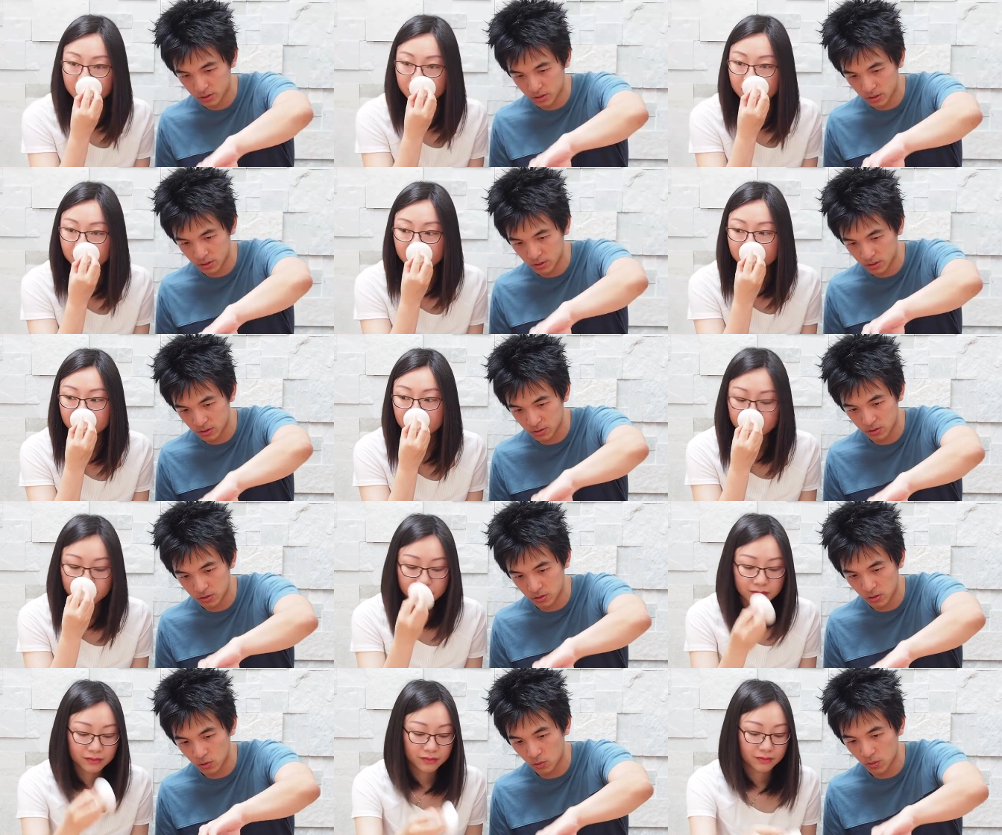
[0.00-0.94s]
Speaker 1: The
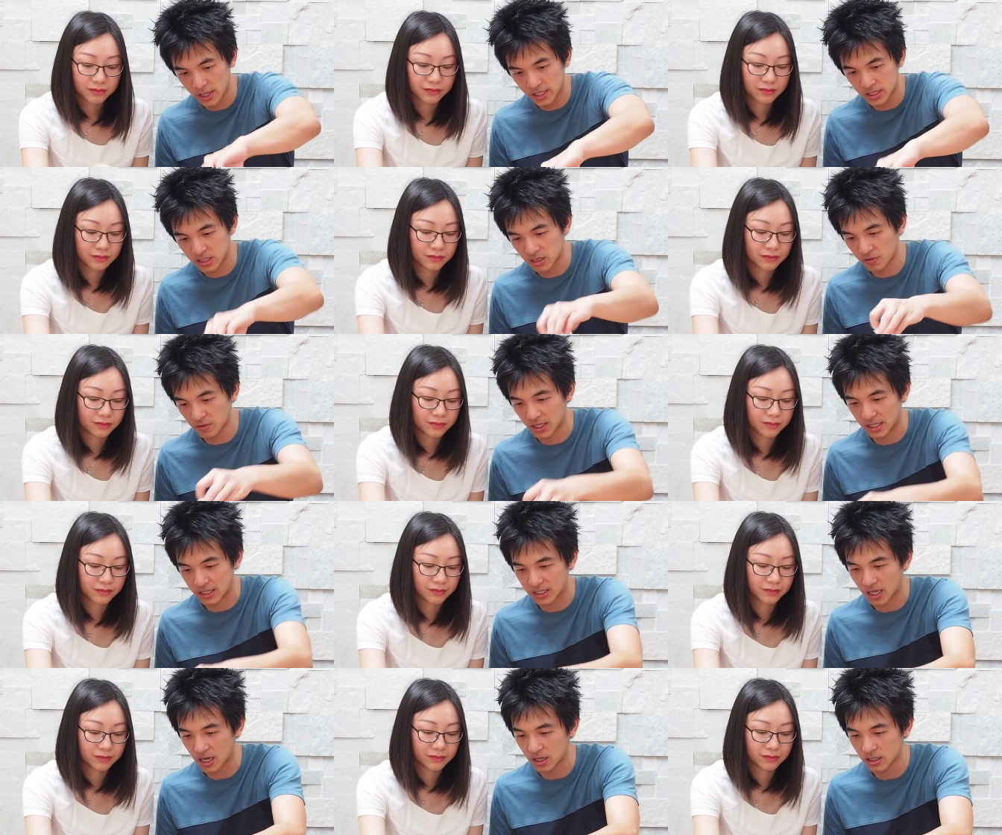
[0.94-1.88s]
Earl is definitely
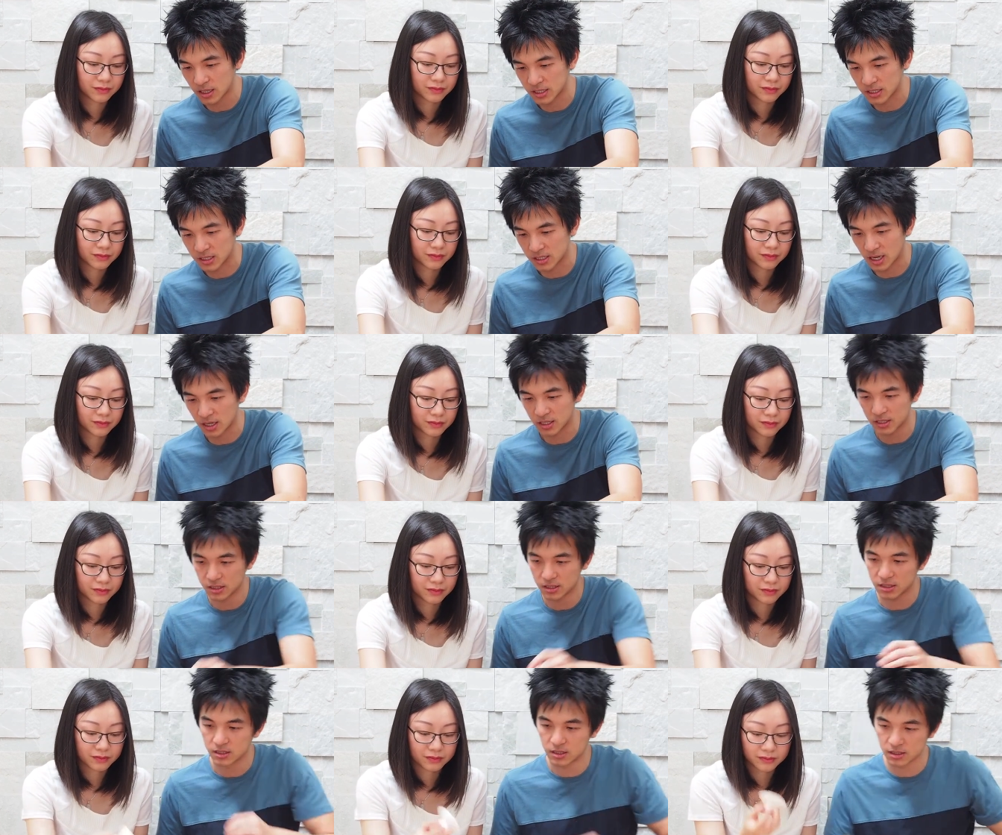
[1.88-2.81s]
a darker a
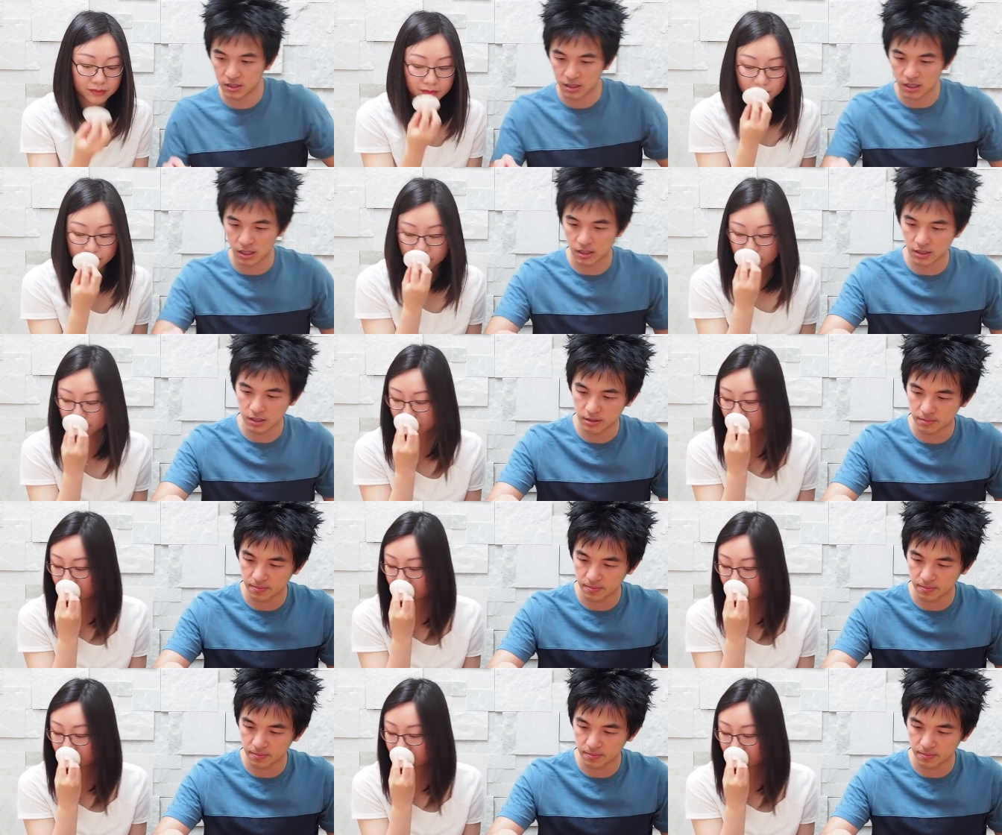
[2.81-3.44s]
darker colour.